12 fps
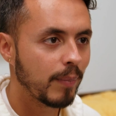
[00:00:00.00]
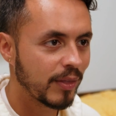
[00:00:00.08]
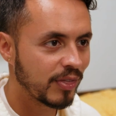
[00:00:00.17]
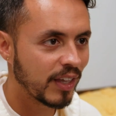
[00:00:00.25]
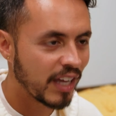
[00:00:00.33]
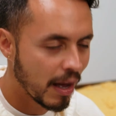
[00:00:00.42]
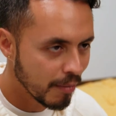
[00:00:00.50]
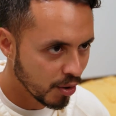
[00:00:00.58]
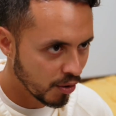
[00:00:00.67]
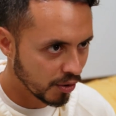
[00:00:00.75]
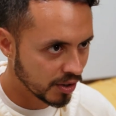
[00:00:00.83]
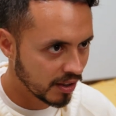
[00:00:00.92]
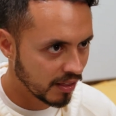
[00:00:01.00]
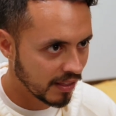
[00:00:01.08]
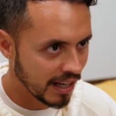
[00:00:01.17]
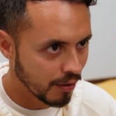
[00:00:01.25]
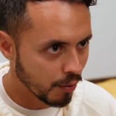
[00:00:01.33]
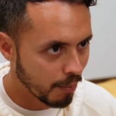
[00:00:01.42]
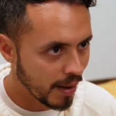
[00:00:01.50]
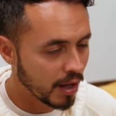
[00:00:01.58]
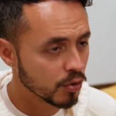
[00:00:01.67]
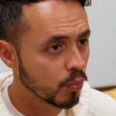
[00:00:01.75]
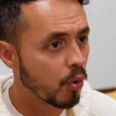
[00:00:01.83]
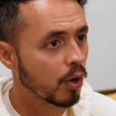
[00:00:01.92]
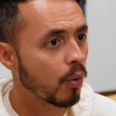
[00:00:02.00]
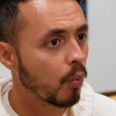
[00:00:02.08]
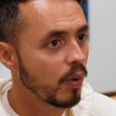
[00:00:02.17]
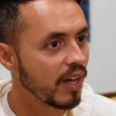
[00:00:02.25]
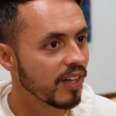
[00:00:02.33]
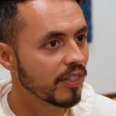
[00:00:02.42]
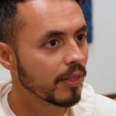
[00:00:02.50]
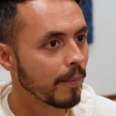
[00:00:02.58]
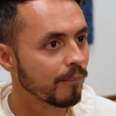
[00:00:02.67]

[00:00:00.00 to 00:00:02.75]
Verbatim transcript: But the chemical that it repels water with